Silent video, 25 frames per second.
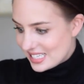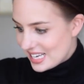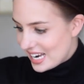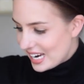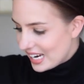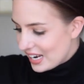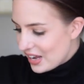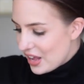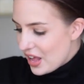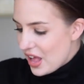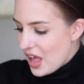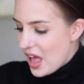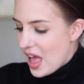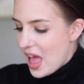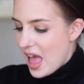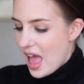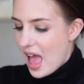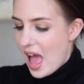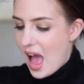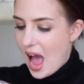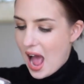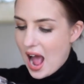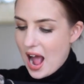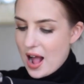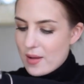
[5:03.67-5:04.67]

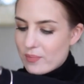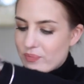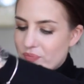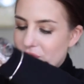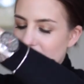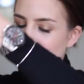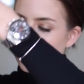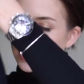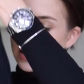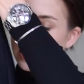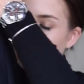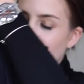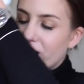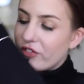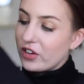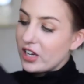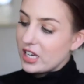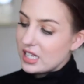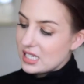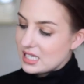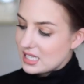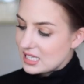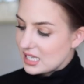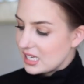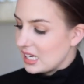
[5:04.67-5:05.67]
So the
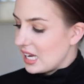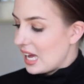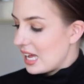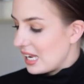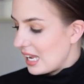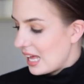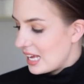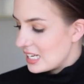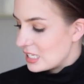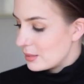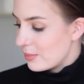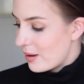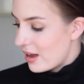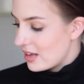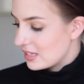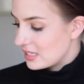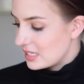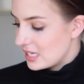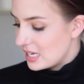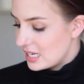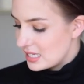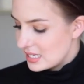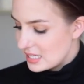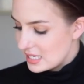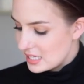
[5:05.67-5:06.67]
first thing I liked about
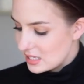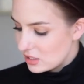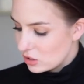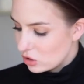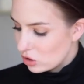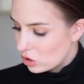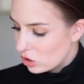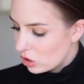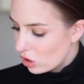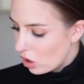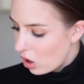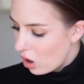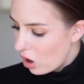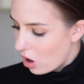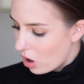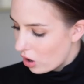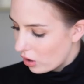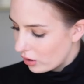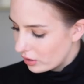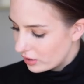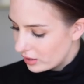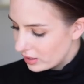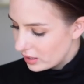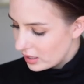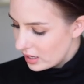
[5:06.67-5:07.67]
it is it's
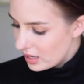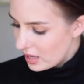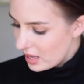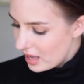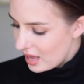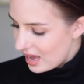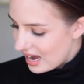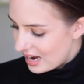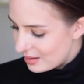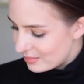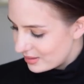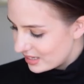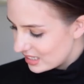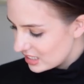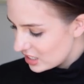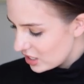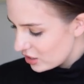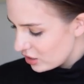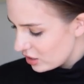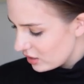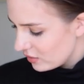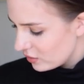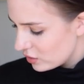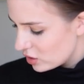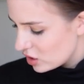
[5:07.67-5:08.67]
got, I mean, I
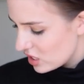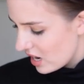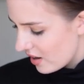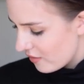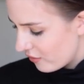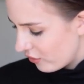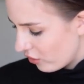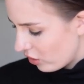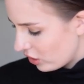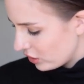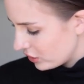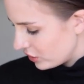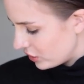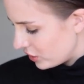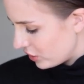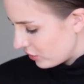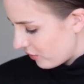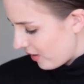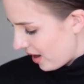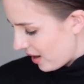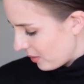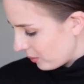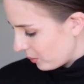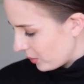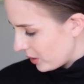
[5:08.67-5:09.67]
don't know if chevron's the
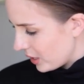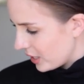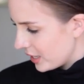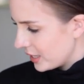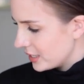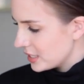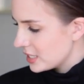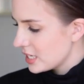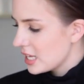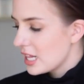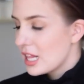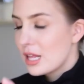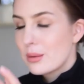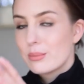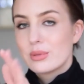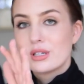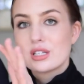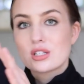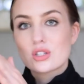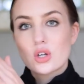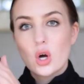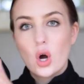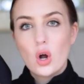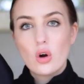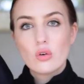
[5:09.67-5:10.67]
right word, but
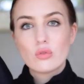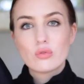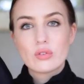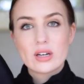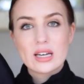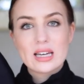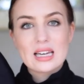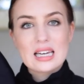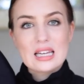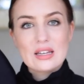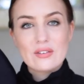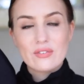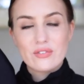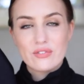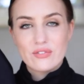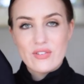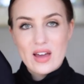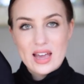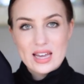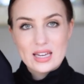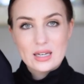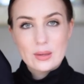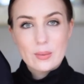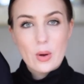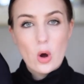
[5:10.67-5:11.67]
it's got a really
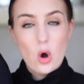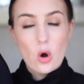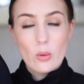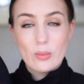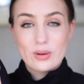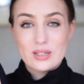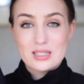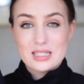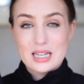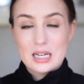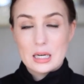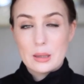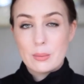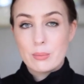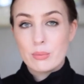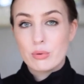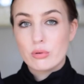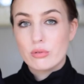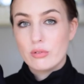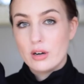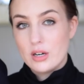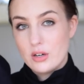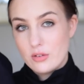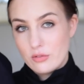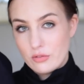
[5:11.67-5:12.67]
faint, almost like a
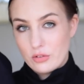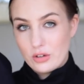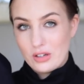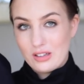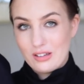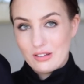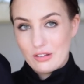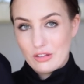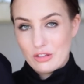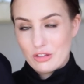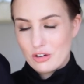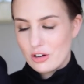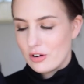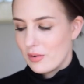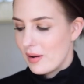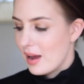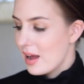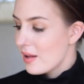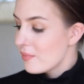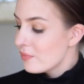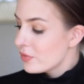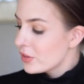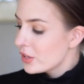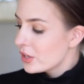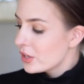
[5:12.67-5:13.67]
print running through it,